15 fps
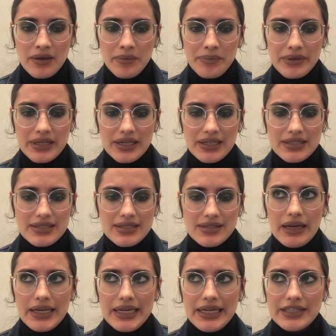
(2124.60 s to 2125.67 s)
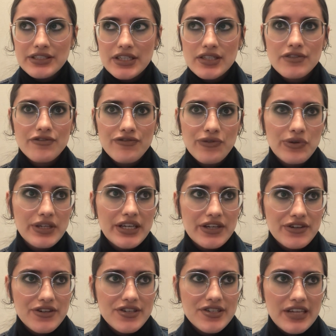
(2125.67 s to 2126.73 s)
because he doesn't fully
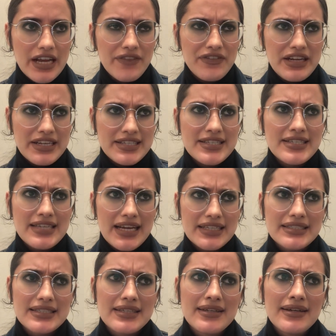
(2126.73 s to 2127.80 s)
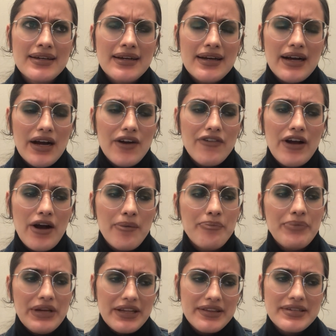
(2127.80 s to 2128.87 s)
understand the extent of how
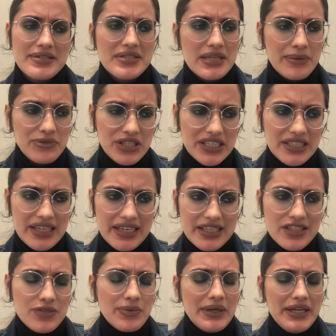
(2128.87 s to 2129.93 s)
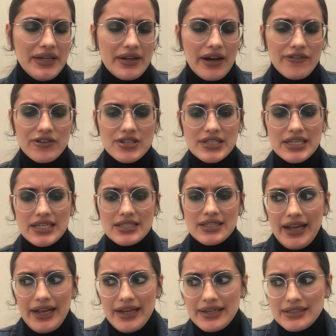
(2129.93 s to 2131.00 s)
big this subject is when he covers it,
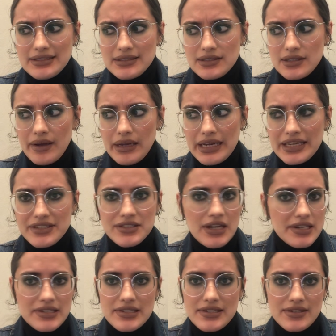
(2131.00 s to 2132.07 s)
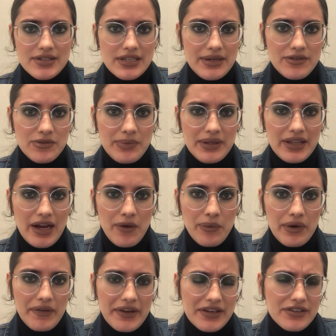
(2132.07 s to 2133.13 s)
and he doesn't seem to be that
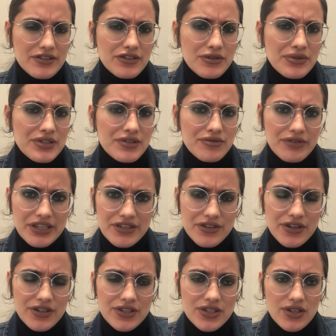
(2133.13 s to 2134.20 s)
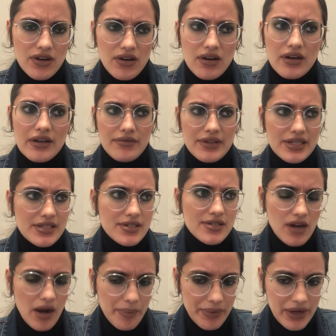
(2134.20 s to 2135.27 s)
willing to do his research on this
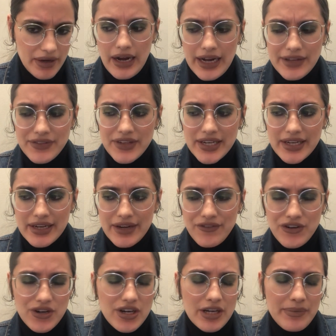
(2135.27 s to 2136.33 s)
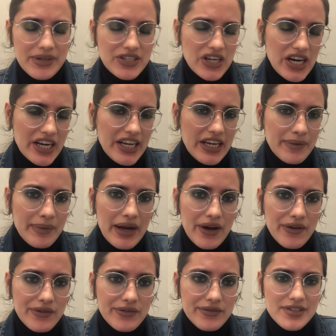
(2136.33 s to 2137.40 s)
topic. I think if you're going to be talking
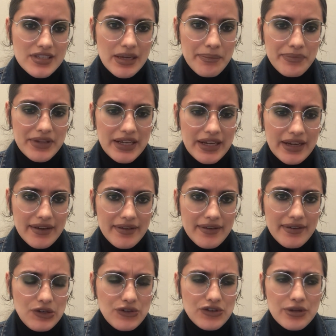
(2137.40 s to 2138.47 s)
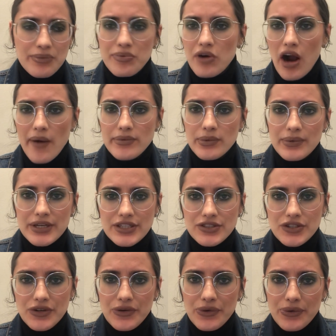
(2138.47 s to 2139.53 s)
about something, you should probably
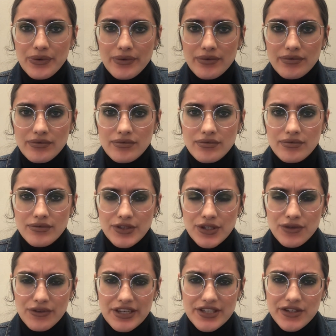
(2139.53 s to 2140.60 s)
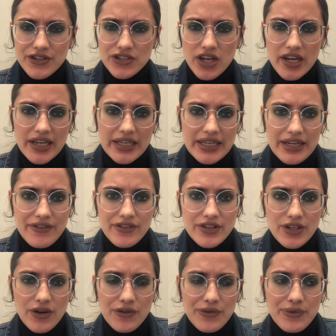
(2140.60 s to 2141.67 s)
do your research on it, even
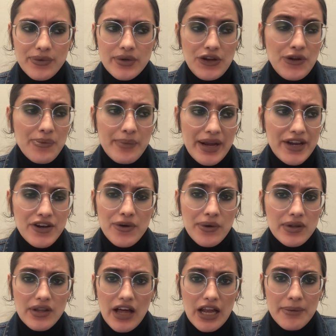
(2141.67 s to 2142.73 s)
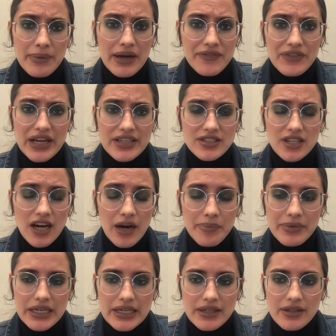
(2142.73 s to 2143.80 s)
though you may know a lot about that
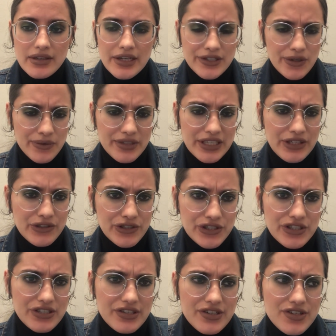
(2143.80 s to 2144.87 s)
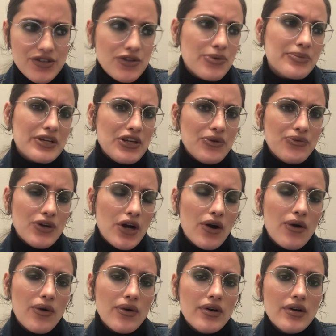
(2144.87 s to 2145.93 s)
topic. I don't think you should just assume that you
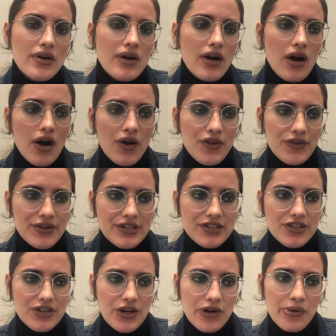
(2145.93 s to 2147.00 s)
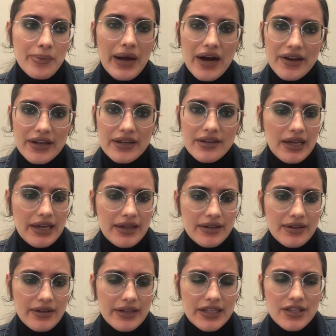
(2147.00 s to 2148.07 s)
know all there is to know about it. And
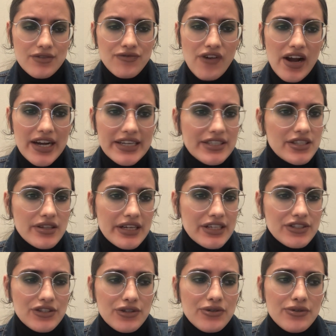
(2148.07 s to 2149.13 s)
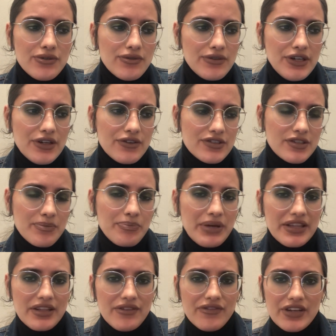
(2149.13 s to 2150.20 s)
it's fine to like do, you know, some
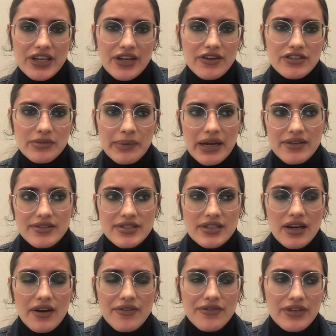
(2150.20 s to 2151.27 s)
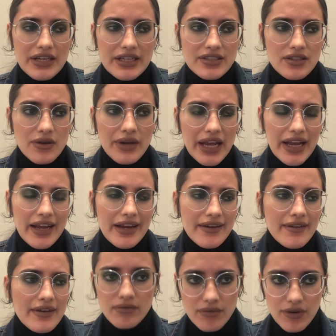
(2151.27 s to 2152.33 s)
pithy videos about stuff. Like, it's
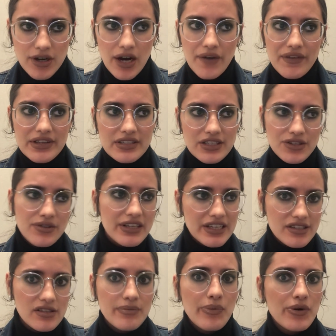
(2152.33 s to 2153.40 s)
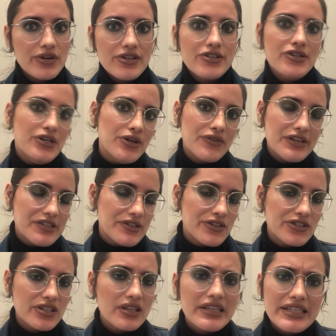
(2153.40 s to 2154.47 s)
okay. Regardless, I do think it's important to do your research
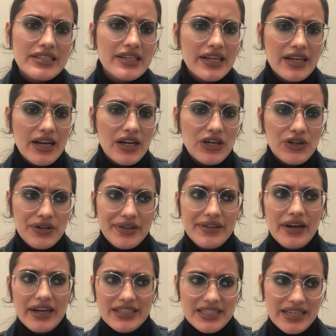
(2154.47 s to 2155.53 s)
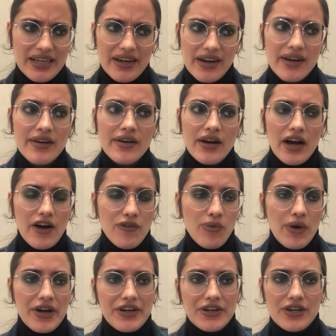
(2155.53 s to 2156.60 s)
and at least get a good idea of
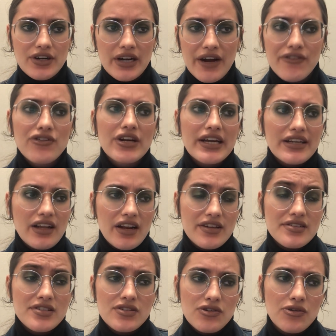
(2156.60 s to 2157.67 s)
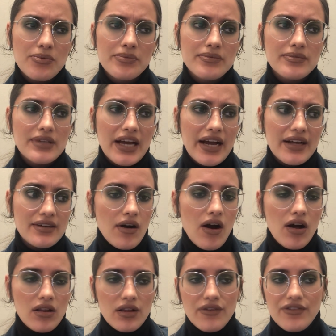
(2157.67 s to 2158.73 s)
what you're covering, and not assume that
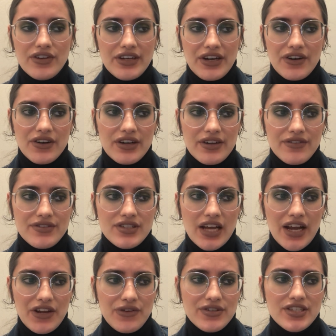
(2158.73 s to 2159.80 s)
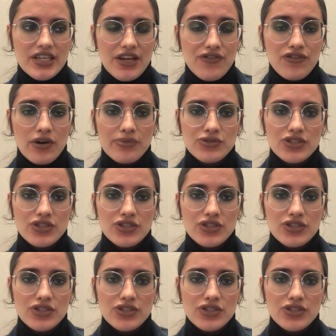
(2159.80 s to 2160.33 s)
all of the narratives that you see from